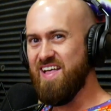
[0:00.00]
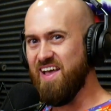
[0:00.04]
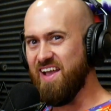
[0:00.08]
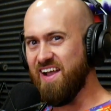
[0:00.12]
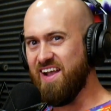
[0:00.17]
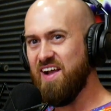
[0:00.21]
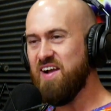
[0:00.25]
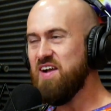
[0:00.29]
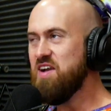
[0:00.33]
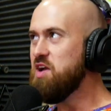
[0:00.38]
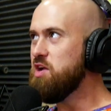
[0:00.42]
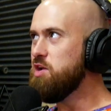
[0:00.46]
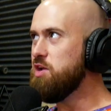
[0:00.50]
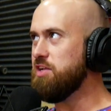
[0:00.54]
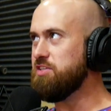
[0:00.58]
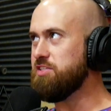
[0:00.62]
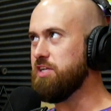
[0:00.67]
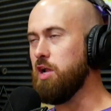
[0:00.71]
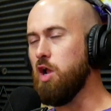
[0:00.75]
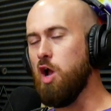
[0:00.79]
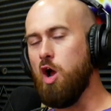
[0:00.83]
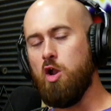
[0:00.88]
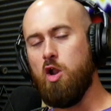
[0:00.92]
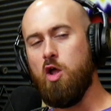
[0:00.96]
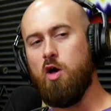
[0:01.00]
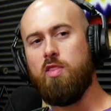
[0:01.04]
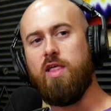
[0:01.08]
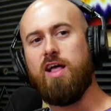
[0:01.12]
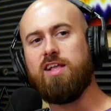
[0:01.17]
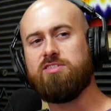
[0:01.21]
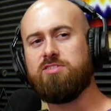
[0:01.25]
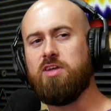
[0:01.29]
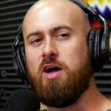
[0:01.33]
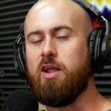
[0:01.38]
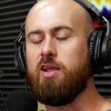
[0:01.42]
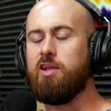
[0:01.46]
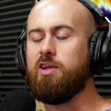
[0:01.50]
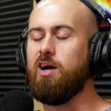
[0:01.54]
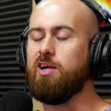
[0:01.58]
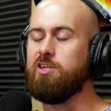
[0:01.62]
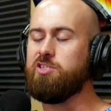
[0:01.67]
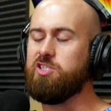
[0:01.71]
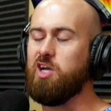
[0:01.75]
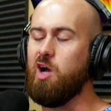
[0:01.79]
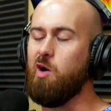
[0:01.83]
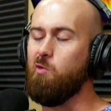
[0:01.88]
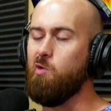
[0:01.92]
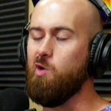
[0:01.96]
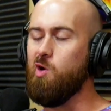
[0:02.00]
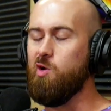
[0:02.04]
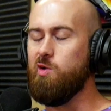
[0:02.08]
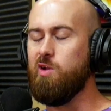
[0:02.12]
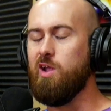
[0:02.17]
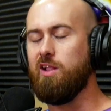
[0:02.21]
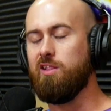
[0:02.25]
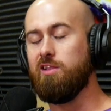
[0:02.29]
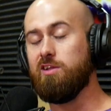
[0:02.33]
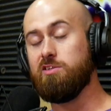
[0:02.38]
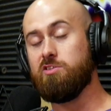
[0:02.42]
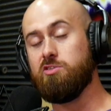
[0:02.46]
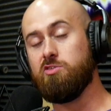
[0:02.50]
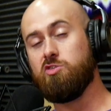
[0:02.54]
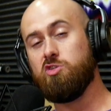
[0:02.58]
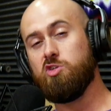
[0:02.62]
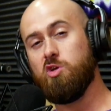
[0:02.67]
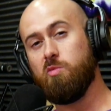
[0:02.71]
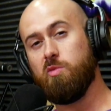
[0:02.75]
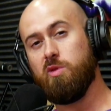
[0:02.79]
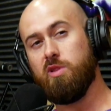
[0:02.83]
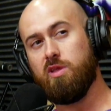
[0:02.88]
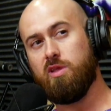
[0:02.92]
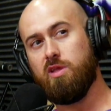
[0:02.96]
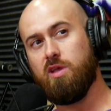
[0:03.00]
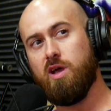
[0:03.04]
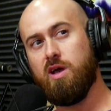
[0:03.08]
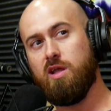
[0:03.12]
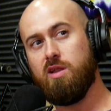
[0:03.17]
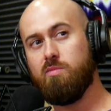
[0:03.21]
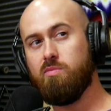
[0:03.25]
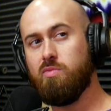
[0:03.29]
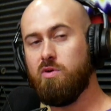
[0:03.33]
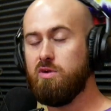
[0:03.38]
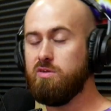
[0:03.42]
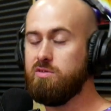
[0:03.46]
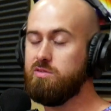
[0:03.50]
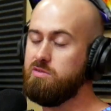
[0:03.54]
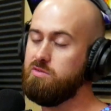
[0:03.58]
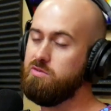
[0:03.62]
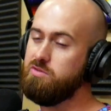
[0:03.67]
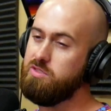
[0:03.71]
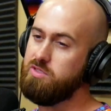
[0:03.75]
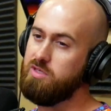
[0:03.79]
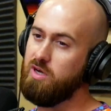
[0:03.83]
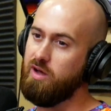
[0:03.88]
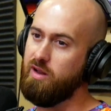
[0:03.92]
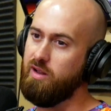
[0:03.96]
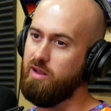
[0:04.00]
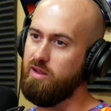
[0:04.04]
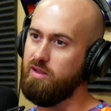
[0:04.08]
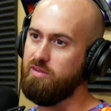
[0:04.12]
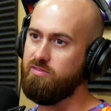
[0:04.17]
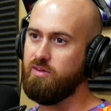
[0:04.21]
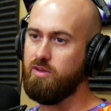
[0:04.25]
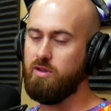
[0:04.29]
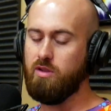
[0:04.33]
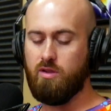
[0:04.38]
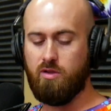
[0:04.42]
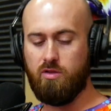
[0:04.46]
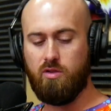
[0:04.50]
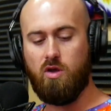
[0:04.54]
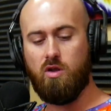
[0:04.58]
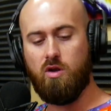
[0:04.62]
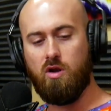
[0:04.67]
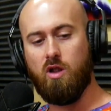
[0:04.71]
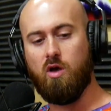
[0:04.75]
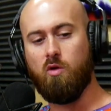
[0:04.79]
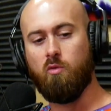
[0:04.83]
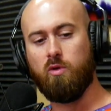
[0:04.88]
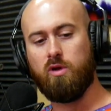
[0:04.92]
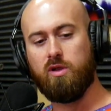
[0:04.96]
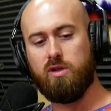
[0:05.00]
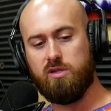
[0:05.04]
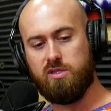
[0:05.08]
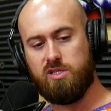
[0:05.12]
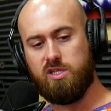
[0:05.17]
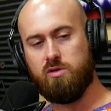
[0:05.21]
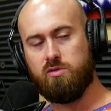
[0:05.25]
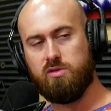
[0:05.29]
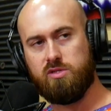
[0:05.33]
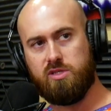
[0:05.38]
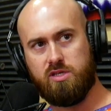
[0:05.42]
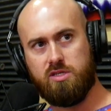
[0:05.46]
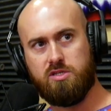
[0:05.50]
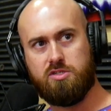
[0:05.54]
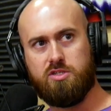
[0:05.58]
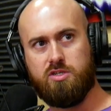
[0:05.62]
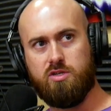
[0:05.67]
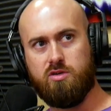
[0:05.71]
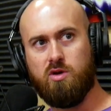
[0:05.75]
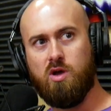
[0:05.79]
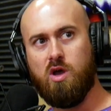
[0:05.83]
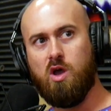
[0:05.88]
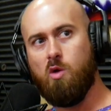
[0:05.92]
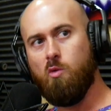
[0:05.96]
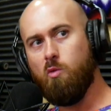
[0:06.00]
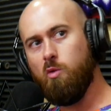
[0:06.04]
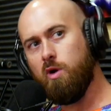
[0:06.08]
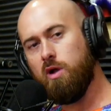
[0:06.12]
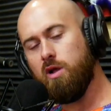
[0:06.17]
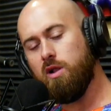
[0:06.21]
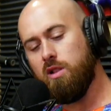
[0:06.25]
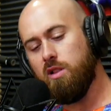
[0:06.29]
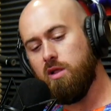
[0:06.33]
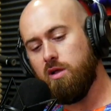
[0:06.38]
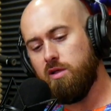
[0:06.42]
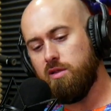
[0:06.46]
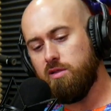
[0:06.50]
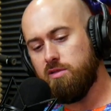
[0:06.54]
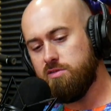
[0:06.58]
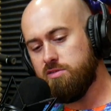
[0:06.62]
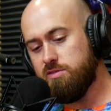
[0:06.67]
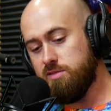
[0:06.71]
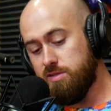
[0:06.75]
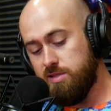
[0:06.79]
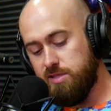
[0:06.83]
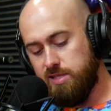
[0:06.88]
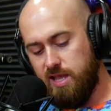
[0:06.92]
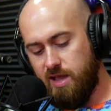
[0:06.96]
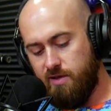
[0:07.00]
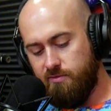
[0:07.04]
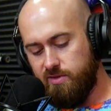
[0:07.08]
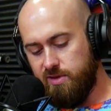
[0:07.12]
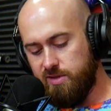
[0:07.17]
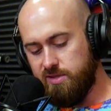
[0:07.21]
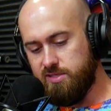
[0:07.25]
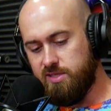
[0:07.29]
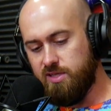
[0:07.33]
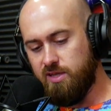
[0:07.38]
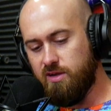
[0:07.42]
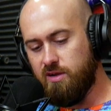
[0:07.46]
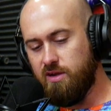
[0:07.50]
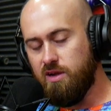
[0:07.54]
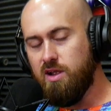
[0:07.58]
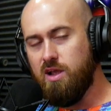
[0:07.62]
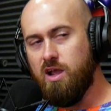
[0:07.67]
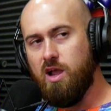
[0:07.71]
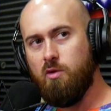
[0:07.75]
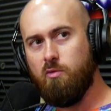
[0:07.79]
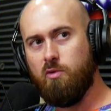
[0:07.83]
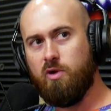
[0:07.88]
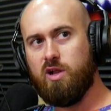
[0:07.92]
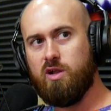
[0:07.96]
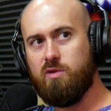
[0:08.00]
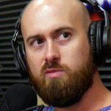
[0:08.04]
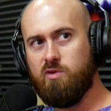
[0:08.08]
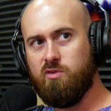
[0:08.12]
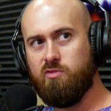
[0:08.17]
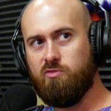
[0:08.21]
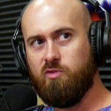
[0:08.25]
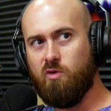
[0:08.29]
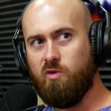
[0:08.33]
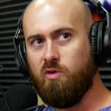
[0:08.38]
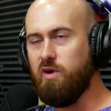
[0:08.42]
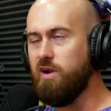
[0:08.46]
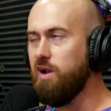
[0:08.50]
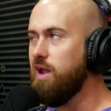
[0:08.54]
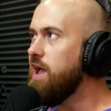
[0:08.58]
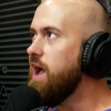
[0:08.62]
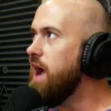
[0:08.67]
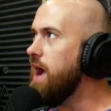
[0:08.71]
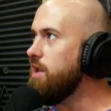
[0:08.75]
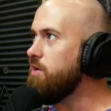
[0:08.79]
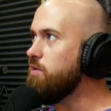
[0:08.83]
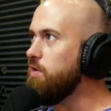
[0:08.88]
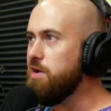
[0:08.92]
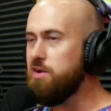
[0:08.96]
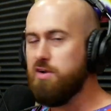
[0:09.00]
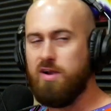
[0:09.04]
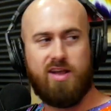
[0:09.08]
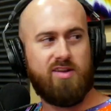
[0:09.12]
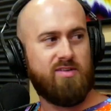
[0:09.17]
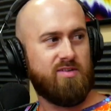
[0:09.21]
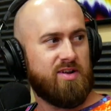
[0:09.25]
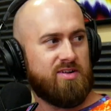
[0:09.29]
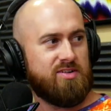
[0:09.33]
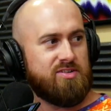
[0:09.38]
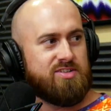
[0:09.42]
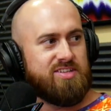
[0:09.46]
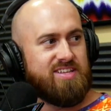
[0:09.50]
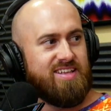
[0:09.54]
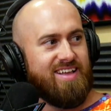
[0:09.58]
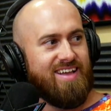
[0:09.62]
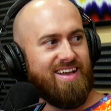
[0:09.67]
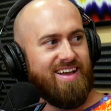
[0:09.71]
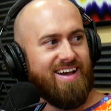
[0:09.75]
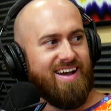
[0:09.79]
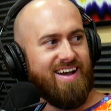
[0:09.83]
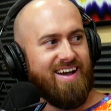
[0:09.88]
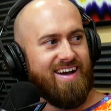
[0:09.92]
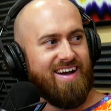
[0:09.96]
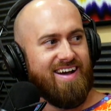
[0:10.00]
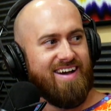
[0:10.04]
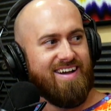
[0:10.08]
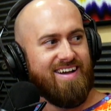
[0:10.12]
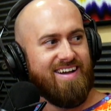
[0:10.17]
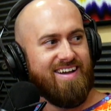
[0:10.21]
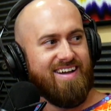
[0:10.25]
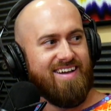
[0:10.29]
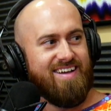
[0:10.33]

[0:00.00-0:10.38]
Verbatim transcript: like it's like, oh no, that's not a gunshot wound unless you show me the gun, the person who shot it. It's like, no, no, no, we're gonna deal with the issue. We're gonna look at this, the evidence here, and we're gonna move forward. You I don't, under, I don't you understand. Cut yourself with your knife